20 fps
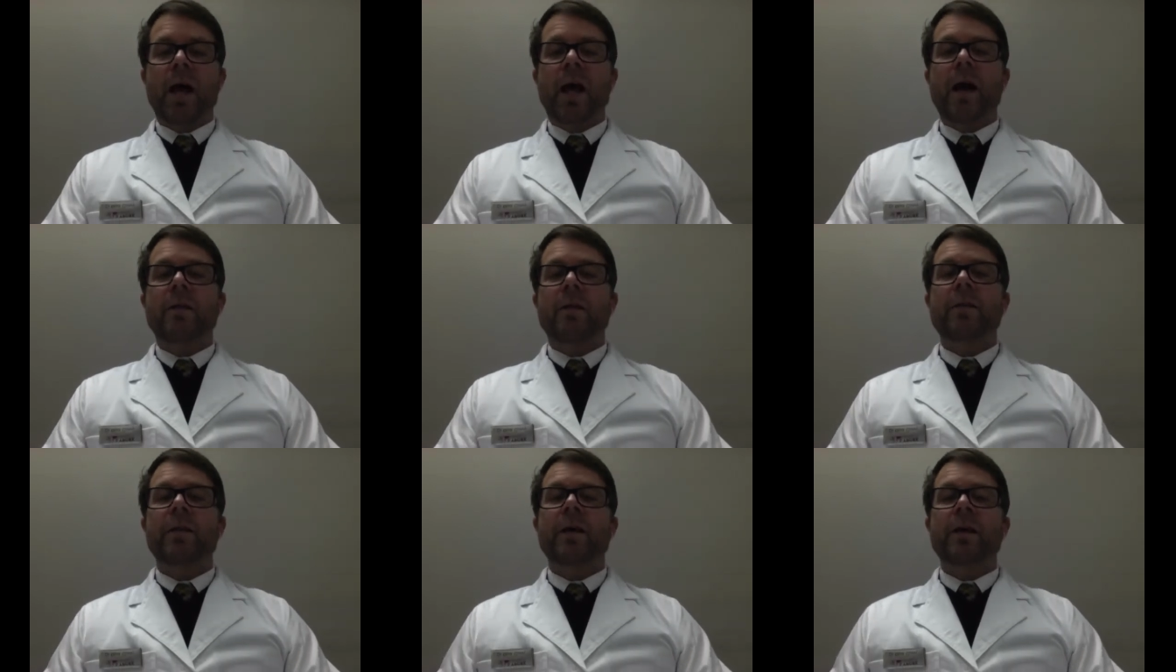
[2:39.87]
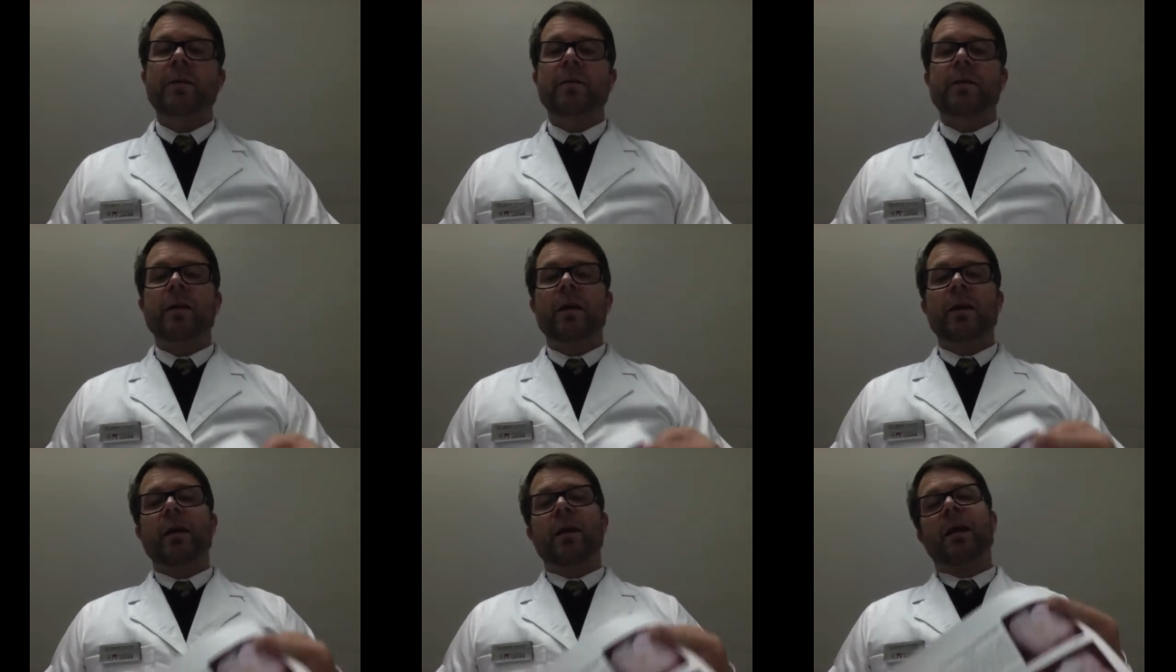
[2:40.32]
and then
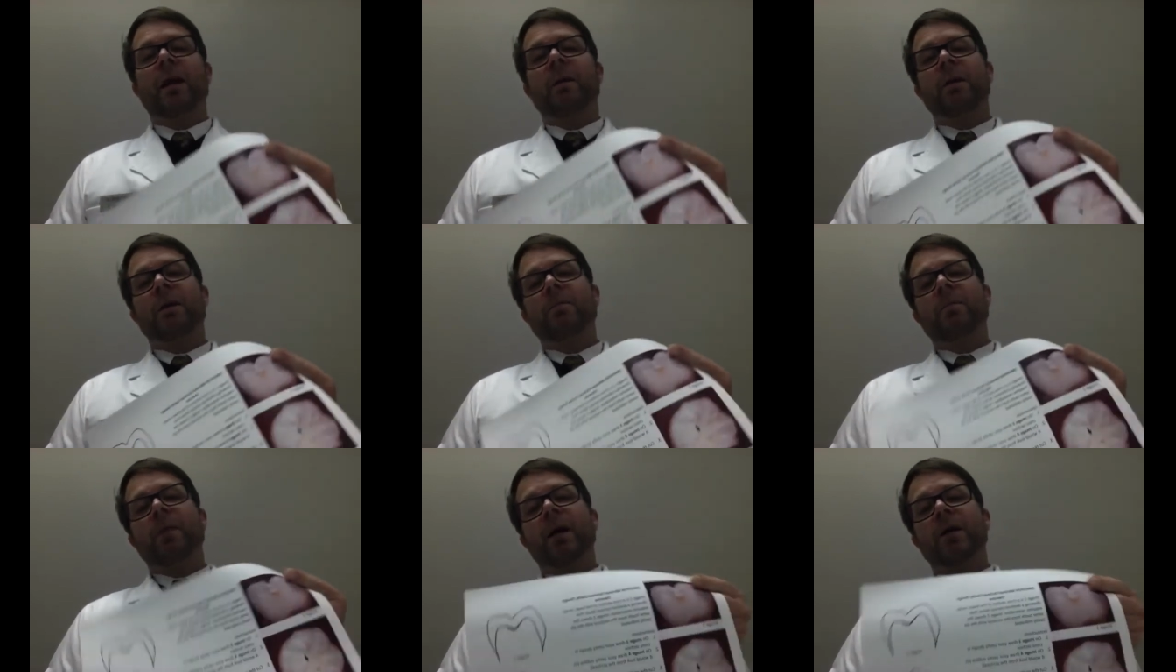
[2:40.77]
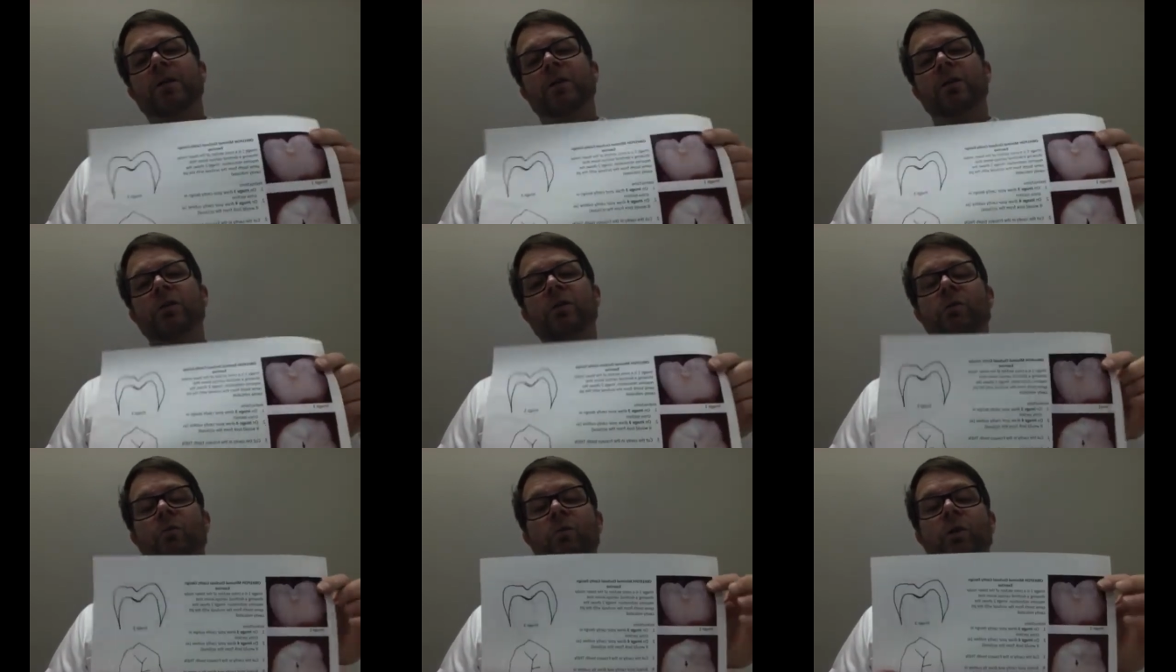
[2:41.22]
coming back
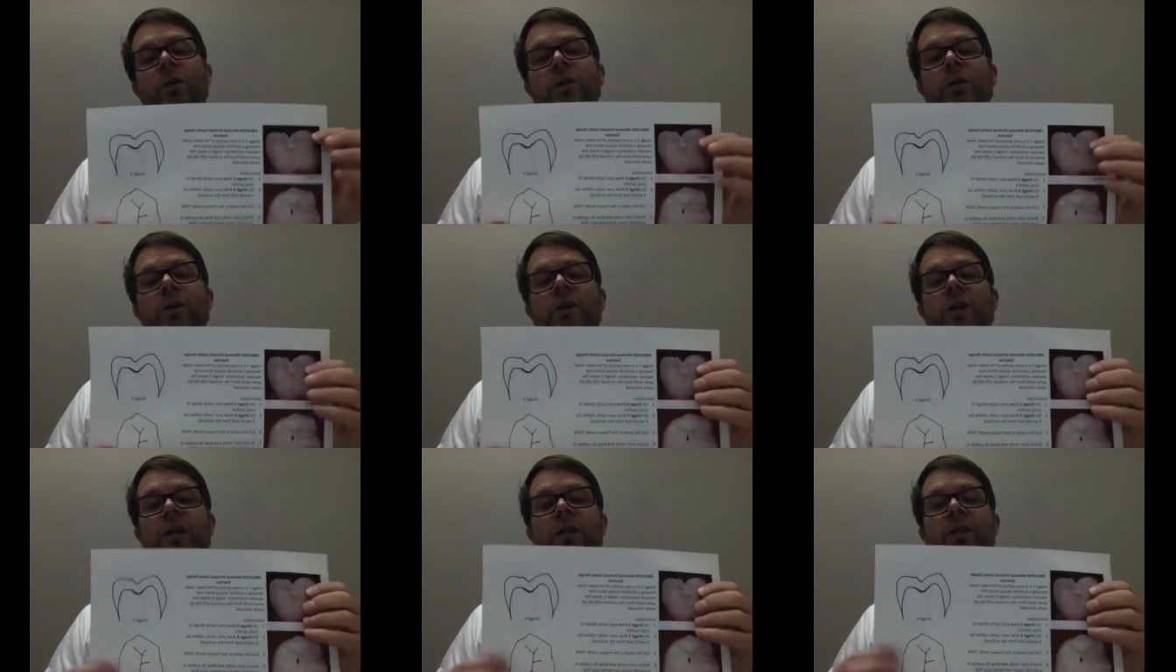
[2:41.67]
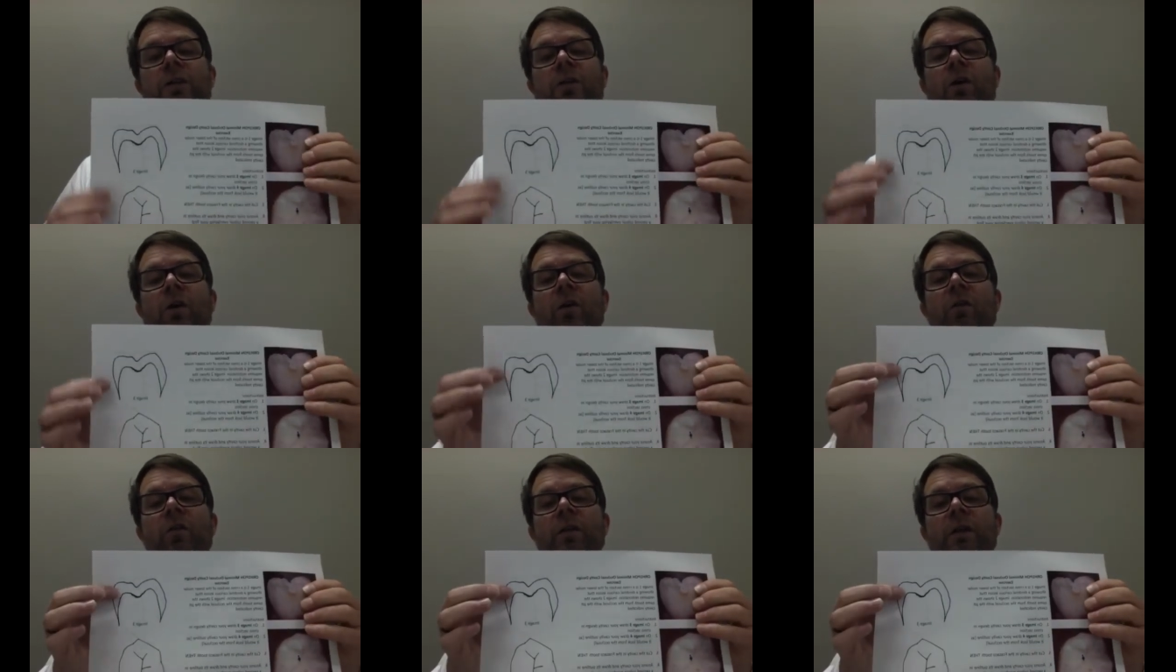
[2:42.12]
to your worksheet
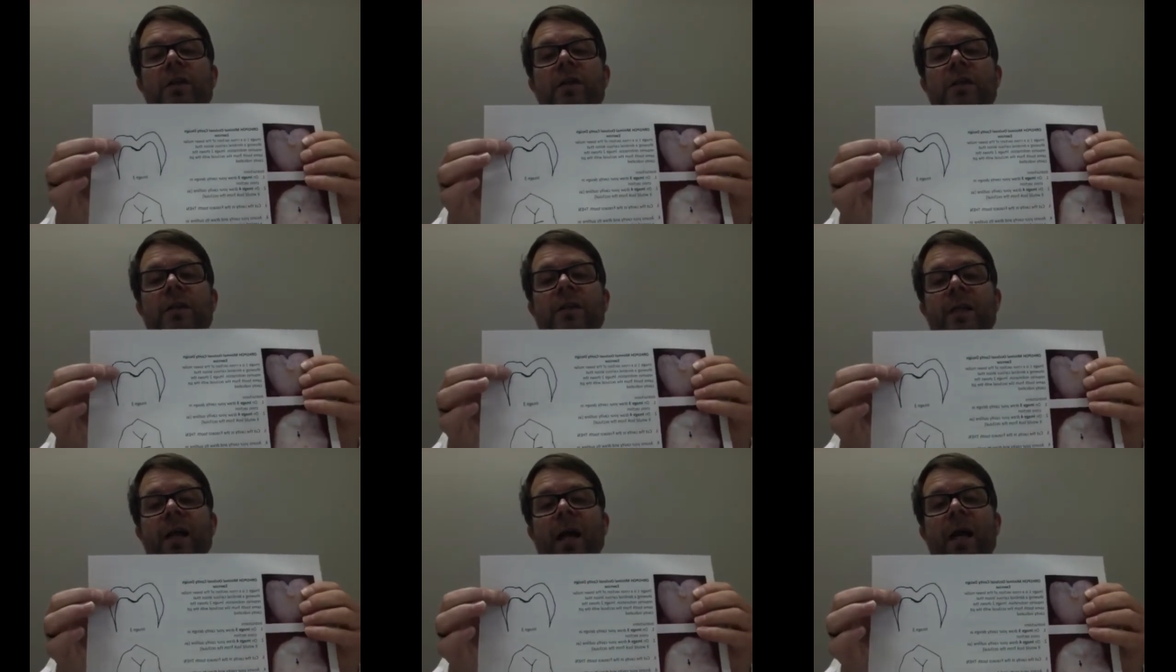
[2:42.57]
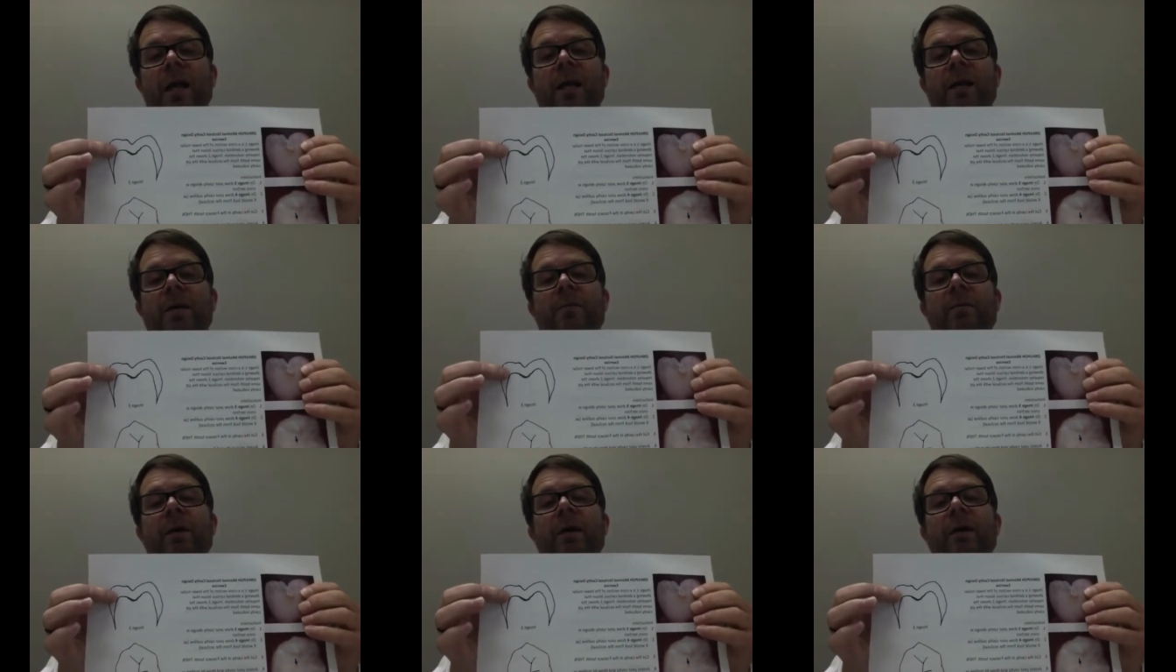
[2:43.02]
on the
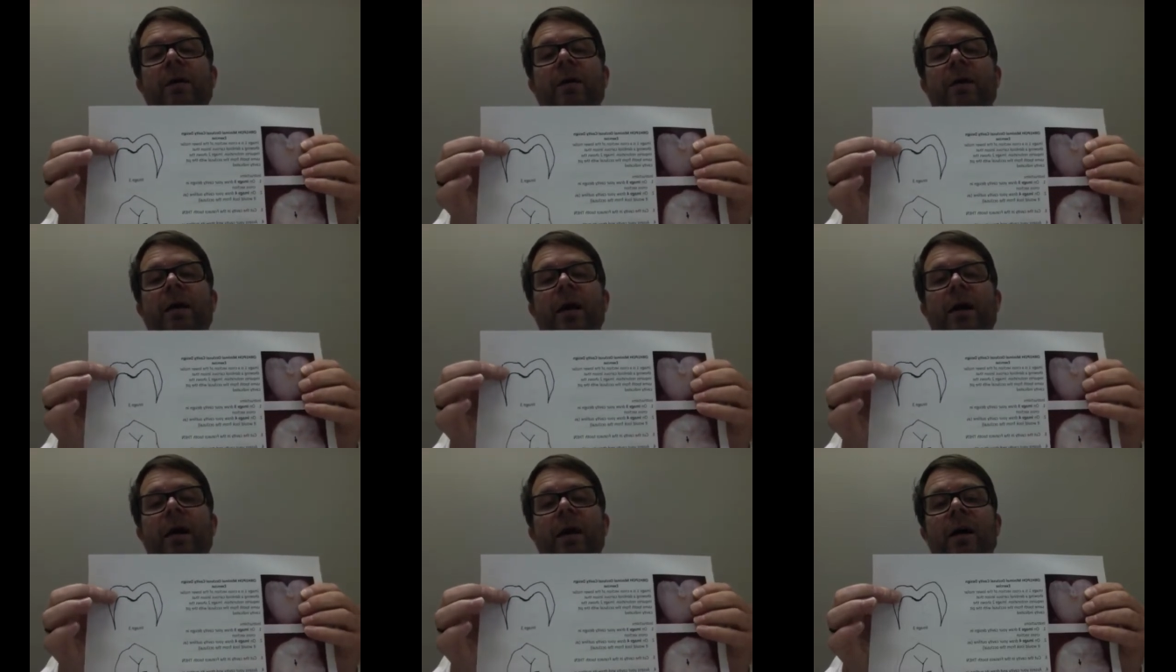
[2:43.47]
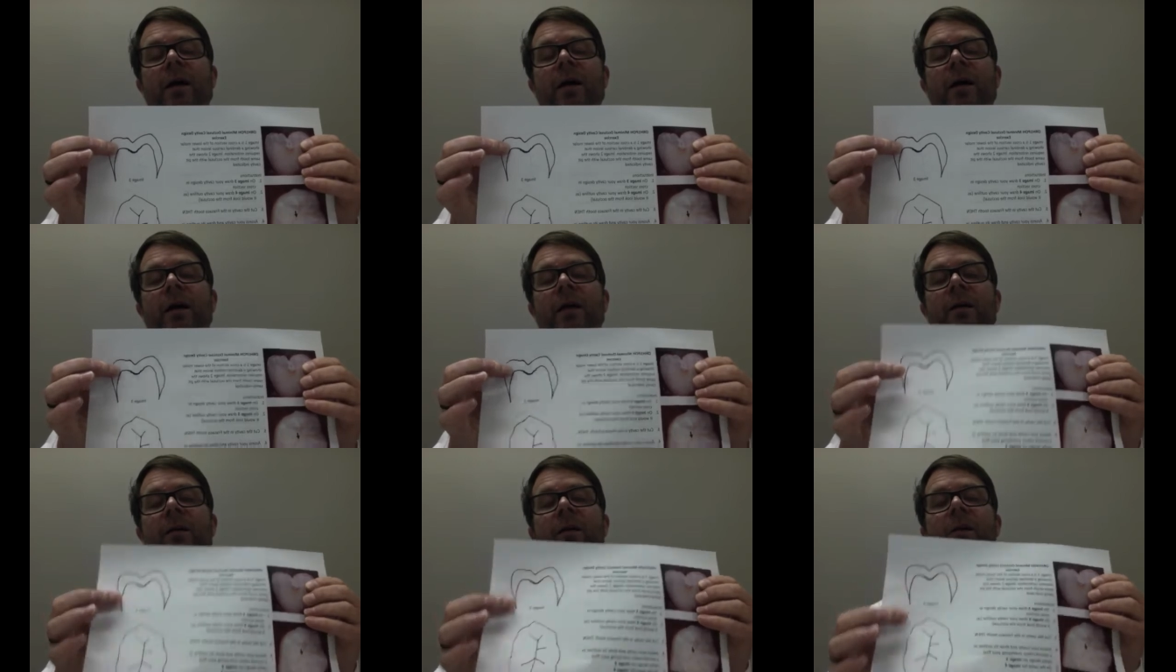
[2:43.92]
same
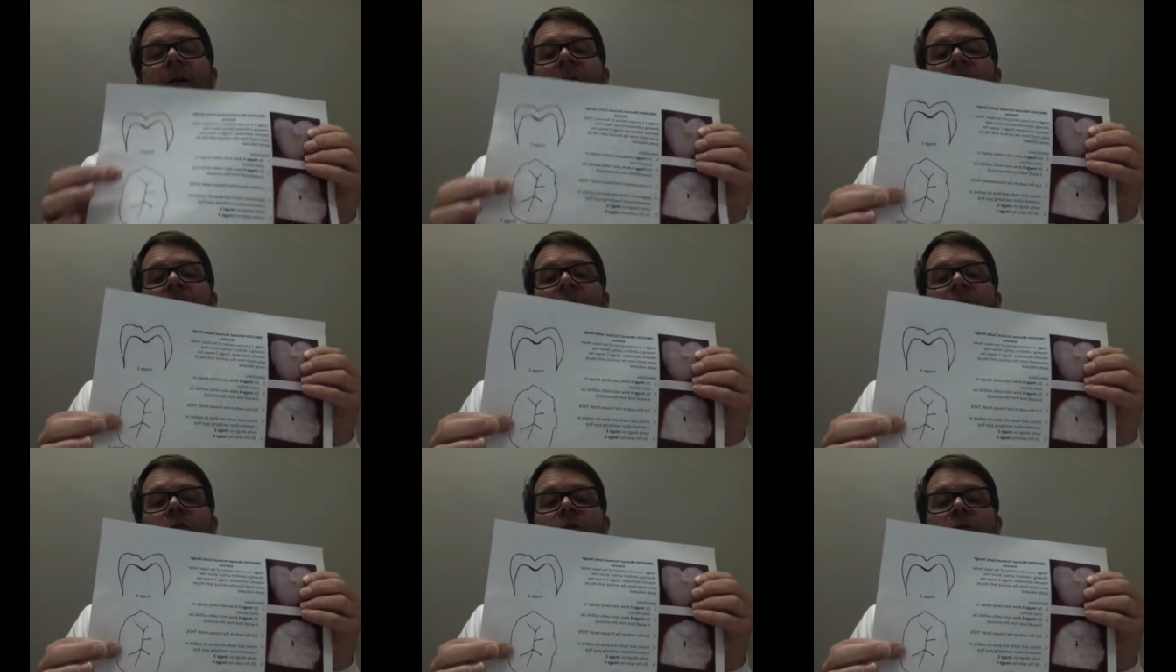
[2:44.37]
line